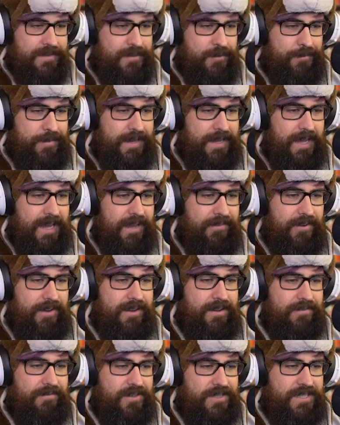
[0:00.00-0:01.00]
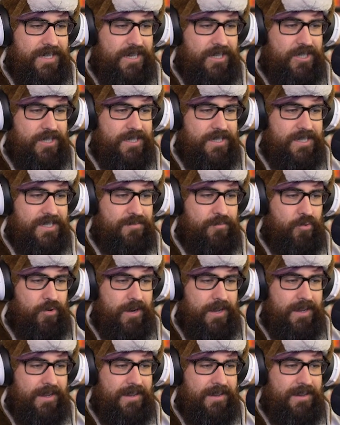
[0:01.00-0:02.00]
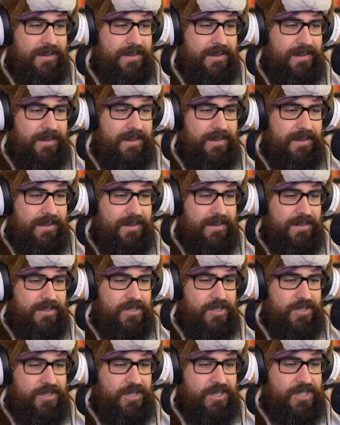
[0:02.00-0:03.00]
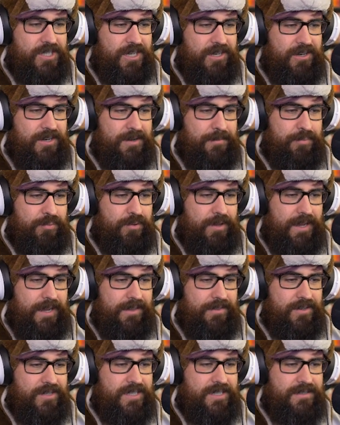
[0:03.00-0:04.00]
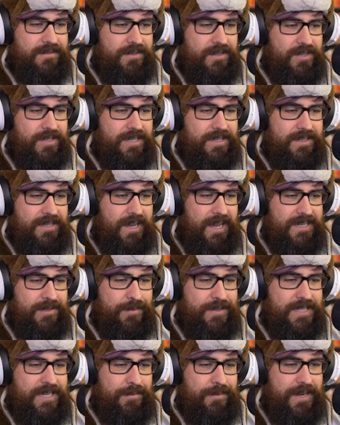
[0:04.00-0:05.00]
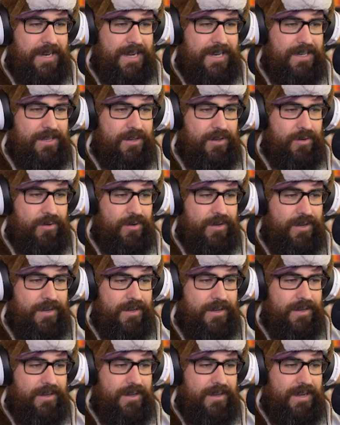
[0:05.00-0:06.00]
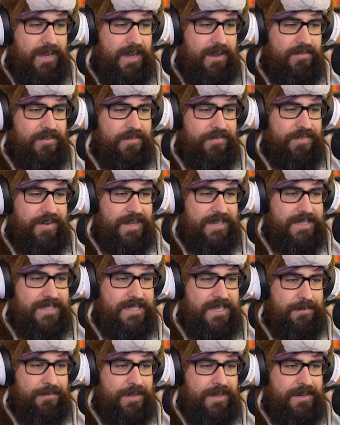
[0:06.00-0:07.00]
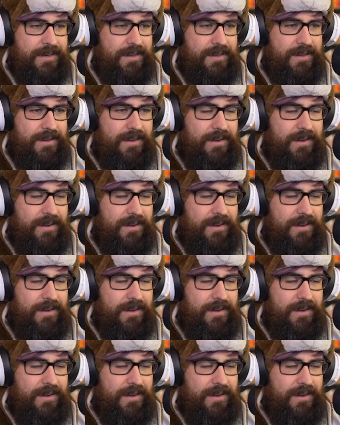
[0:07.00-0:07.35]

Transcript: So many heavy conversations this morning. No, shouldn't just sit here and complain. There's there's there has to be something I can do. I have to find something.